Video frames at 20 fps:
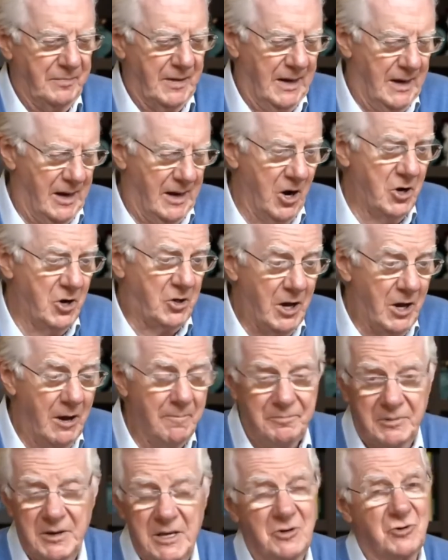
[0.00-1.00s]
Our
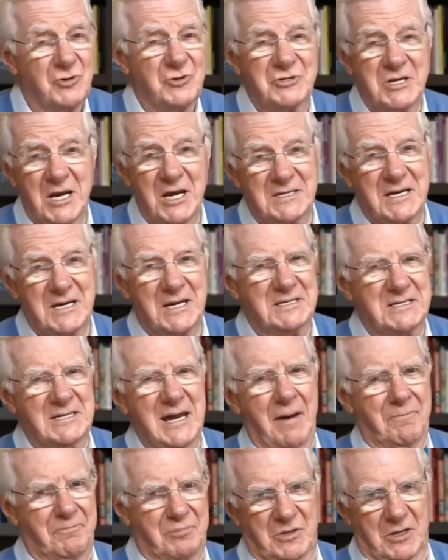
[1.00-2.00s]
company goes into
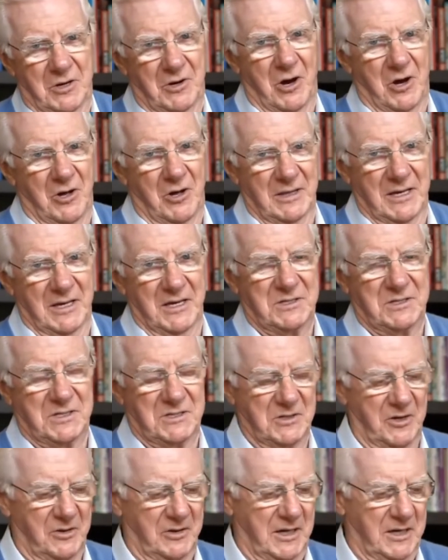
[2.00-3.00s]
depth in all this
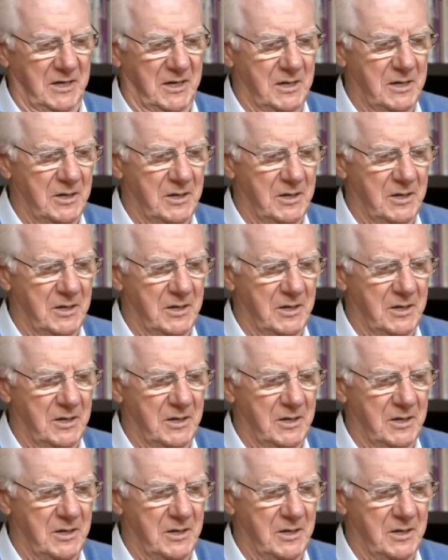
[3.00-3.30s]
so that